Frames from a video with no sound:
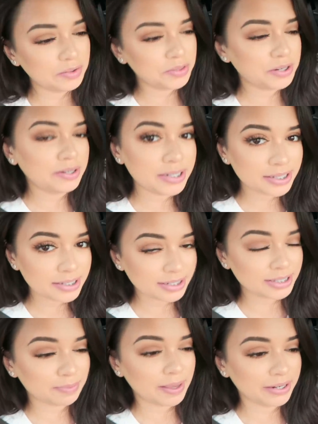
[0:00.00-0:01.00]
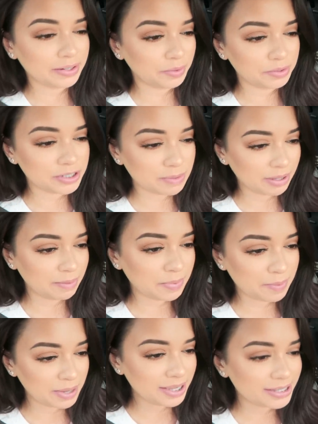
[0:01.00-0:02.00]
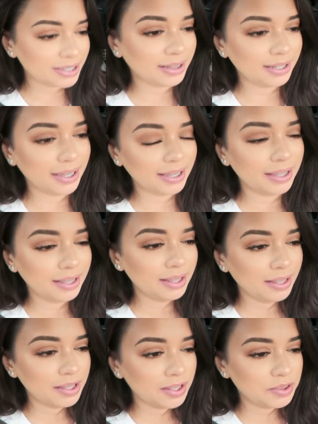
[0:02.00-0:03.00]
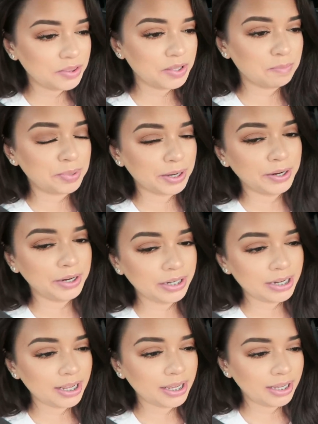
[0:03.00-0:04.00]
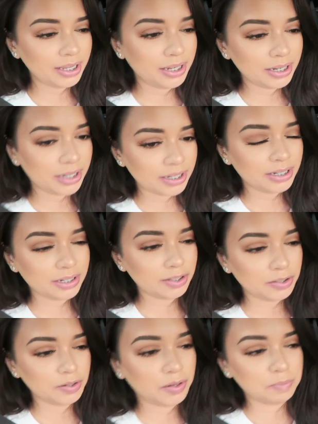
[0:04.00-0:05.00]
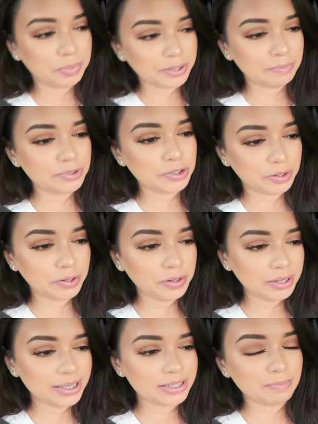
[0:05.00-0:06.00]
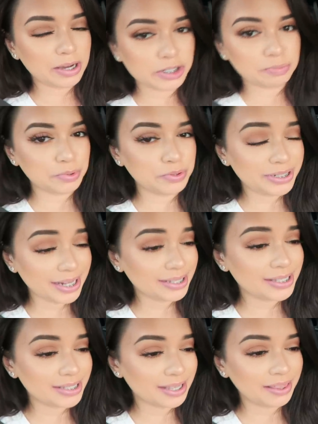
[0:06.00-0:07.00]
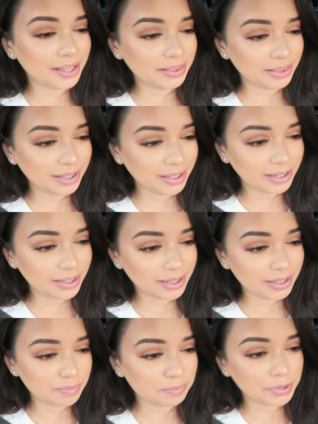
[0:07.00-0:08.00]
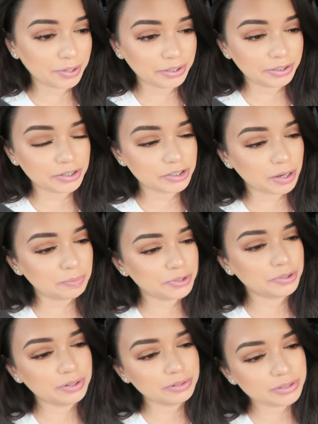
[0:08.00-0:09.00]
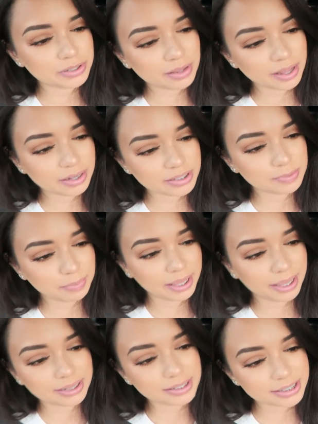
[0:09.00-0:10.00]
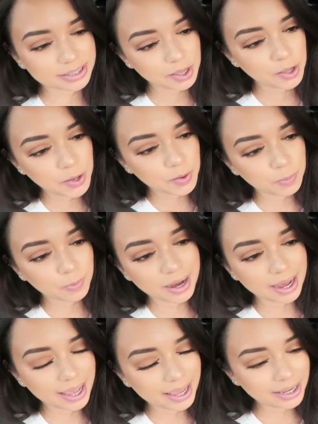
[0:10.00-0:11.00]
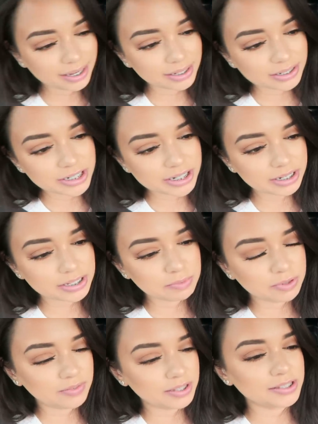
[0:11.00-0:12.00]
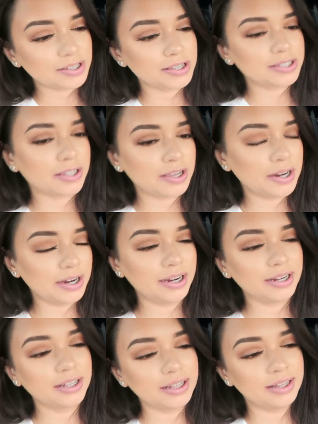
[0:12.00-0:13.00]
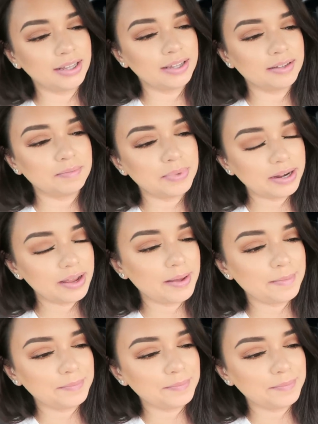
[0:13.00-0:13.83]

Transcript: the orthodontist explained it all to me, but basically the bone in your bottom jaw is much more dense than the bone in your top jaw. So that explains why shit is moving so slow. But